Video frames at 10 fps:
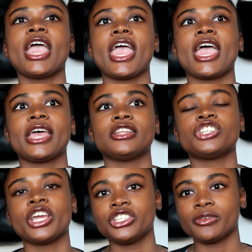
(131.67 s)
and
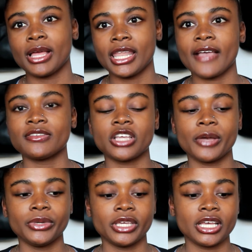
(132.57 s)
changing my
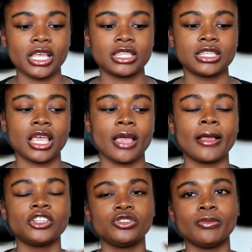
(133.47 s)
lifestyle because
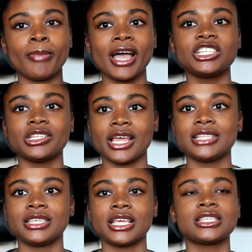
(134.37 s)
my
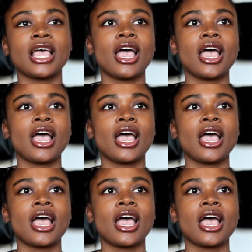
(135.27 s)
genetics